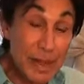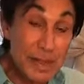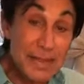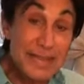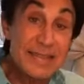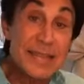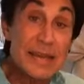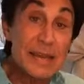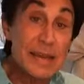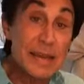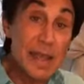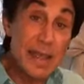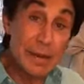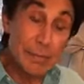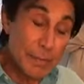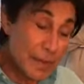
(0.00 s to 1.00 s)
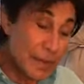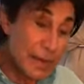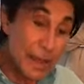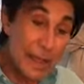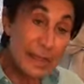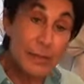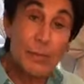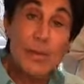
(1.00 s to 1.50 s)
Like on Sunday night,
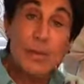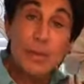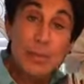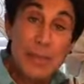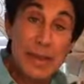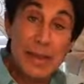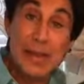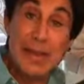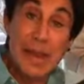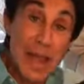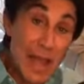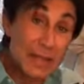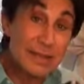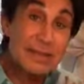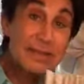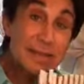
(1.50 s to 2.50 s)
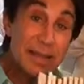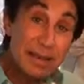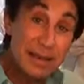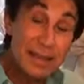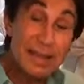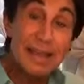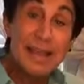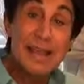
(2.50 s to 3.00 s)
midnight, we'll be not
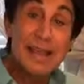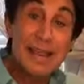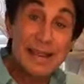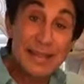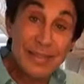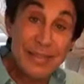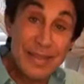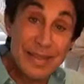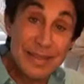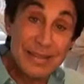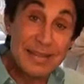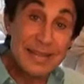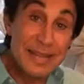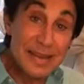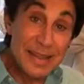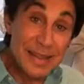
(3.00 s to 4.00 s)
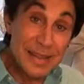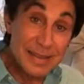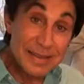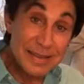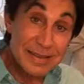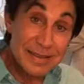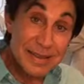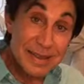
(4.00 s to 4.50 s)
selling the
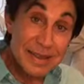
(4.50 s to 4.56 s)
CDs.